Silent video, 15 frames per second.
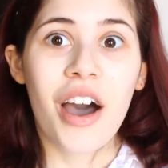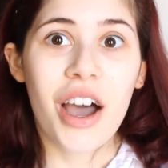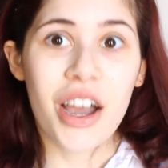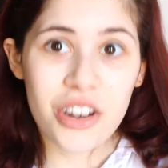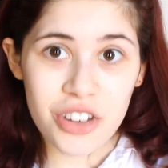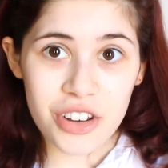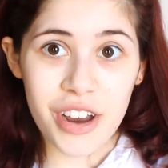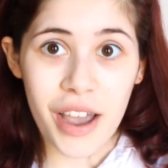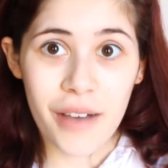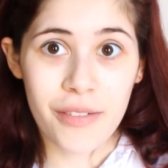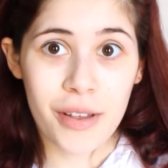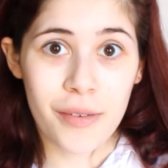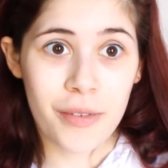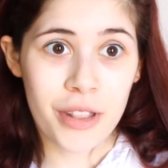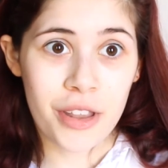I do have
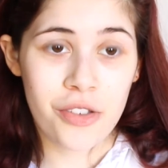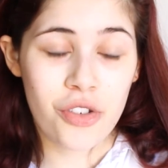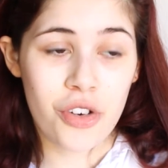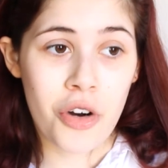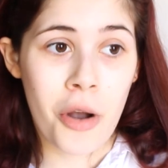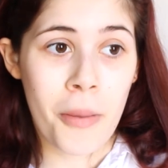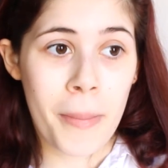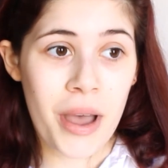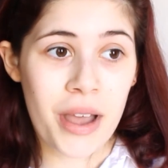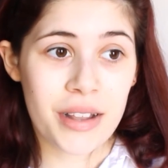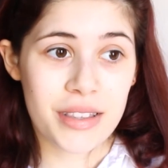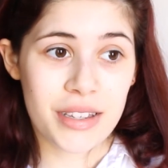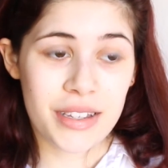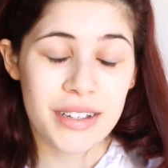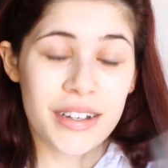another one in the drawer,
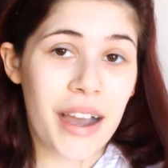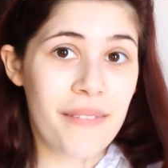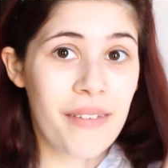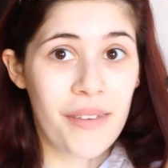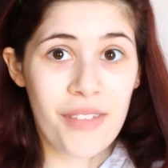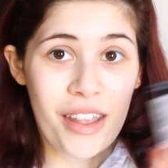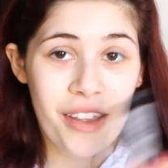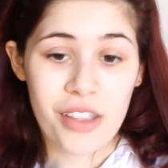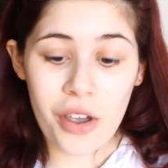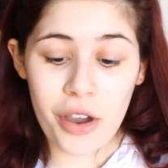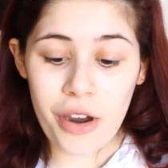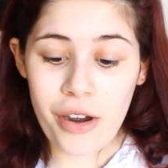but I'm giving this a go,